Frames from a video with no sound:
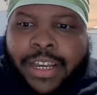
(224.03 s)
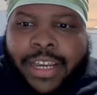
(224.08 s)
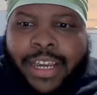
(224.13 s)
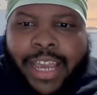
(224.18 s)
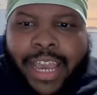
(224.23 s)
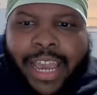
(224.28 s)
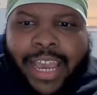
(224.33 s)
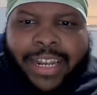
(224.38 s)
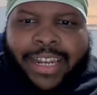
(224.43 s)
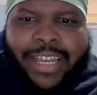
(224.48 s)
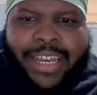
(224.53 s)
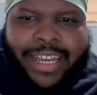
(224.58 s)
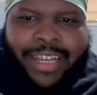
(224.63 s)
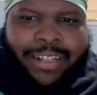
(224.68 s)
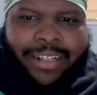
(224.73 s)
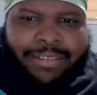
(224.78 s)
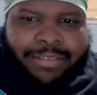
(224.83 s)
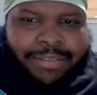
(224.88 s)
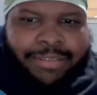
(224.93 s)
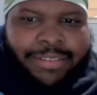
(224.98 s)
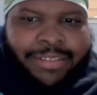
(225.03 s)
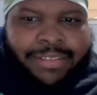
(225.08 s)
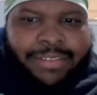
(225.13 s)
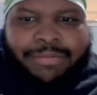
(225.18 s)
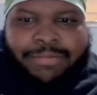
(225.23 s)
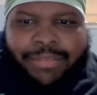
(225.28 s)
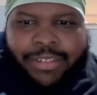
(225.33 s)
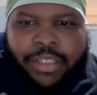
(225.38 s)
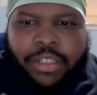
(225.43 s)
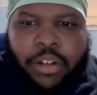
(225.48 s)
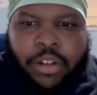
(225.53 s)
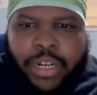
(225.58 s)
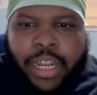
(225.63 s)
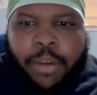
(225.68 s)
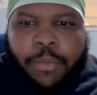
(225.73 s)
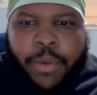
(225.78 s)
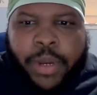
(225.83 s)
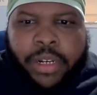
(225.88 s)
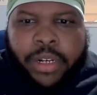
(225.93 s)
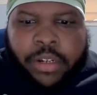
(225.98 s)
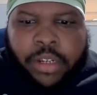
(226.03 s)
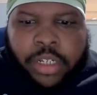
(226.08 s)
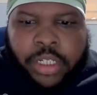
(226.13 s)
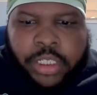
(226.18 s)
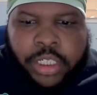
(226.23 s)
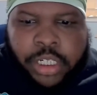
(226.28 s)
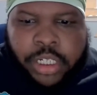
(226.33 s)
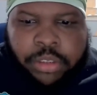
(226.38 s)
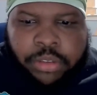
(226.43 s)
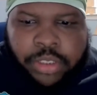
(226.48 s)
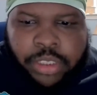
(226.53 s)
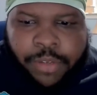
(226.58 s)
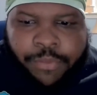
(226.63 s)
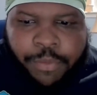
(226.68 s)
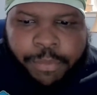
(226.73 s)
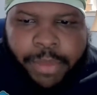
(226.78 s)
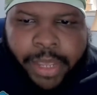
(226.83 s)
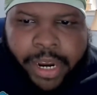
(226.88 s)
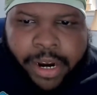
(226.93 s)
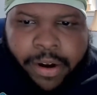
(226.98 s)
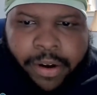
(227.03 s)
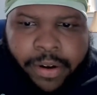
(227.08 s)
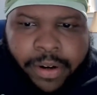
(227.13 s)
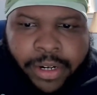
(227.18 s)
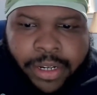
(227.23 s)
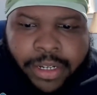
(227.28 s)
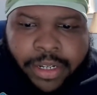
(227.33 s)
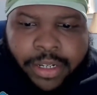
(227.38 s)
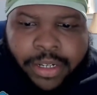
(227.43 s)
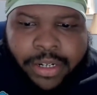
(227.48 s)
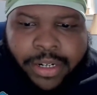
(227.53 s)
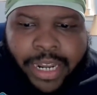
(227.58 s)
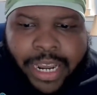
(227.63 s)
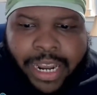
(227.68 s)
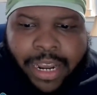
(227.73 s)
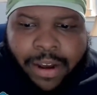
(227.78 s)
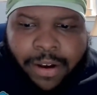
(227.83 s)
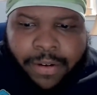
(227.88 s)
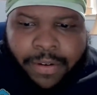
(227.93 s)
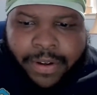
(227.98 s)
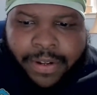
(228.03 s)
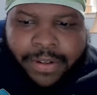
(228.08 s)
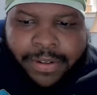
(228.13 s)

and then they went continuously from there. Now,